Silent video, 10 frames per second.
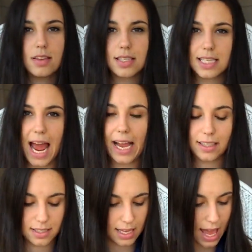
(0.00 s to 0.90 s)

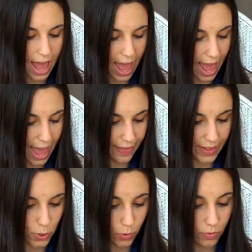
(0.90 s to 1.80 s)
snacks and
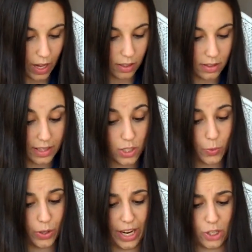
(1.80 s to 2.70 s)
these were rel these
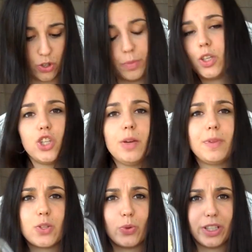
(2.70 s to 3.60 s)
were extremely cheap.
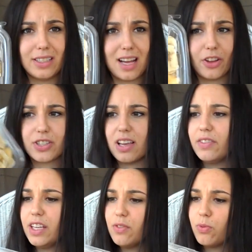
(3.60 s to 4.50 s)
These were only
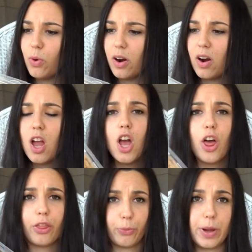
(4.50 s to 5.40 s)
$1.70 for
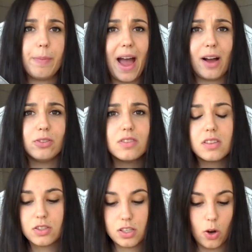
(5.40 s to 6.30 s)
three
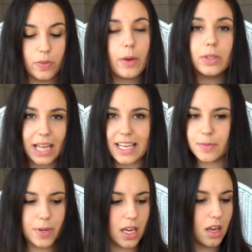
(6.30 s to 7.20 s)
pounds so they will
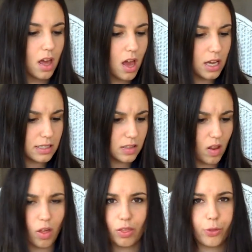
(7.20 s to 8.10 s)
last me
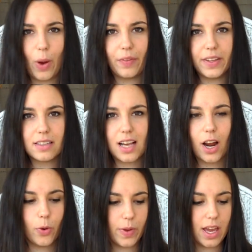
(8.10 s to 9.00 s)
throughout the
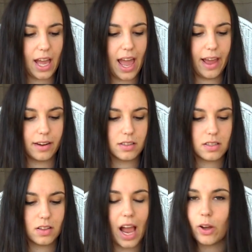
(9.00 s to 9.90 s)
entire week, and
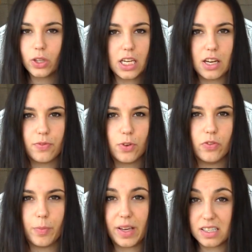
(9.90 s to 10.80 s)
I only need a few
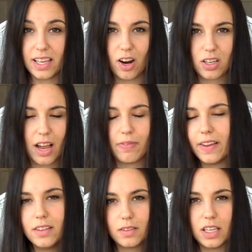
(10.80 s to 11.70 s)
of them because they are. I
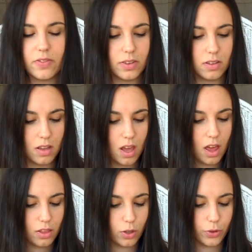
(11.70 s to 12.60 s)
find that even
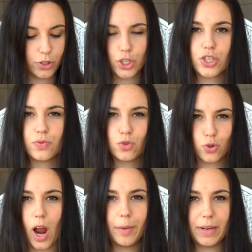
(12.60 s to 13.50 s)
though they're just
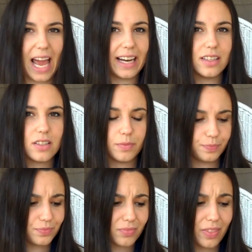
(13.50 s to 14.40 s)
dried bananas,
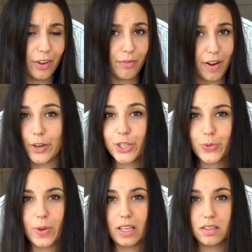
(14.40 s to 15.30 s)
they're very
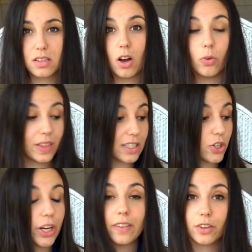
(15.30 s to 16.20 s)
sweet. So that's a
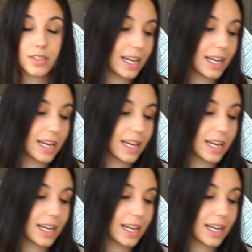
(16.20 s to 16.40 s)
great little